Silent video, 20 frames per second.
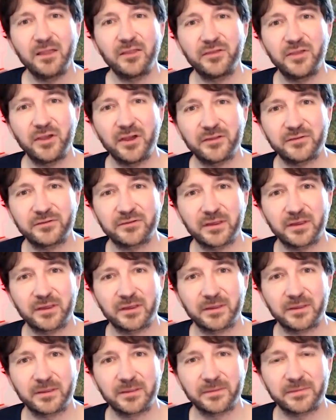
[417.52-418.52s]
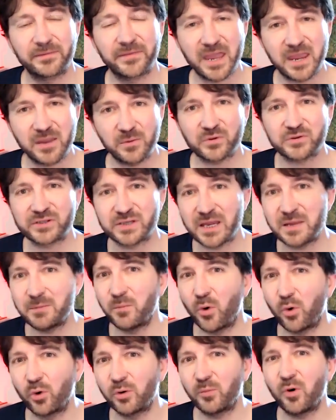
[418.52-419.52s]
that they will see
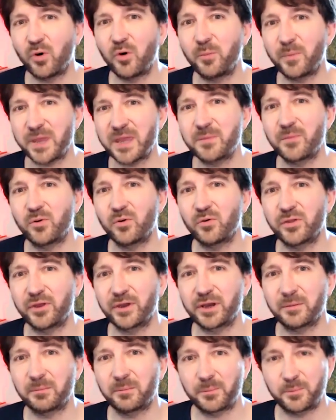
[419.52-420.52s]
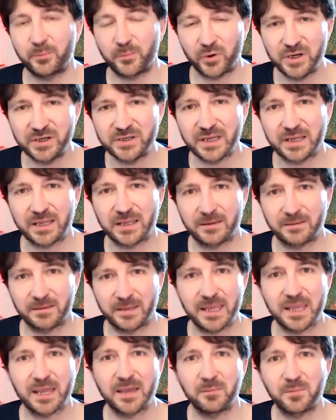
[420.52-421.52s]
more and more people that are printing
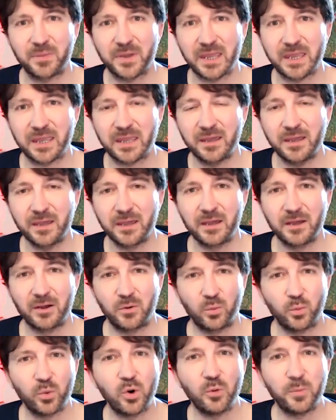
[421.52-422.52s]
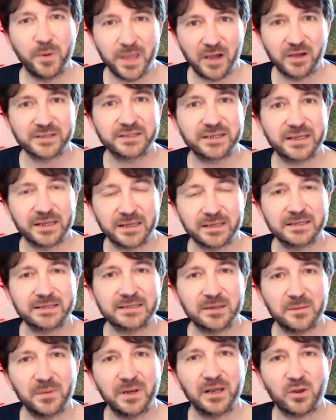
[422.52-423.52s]
EMP will be asking a
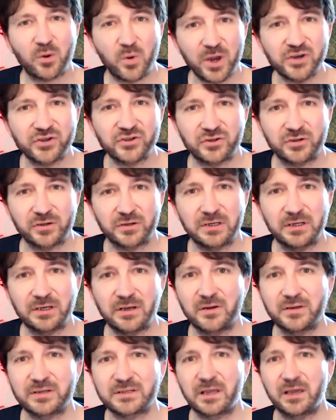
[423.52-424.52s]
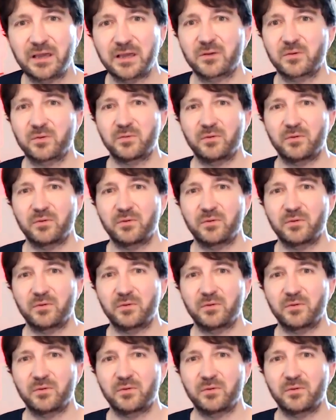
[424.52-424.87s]
similar question. It's like,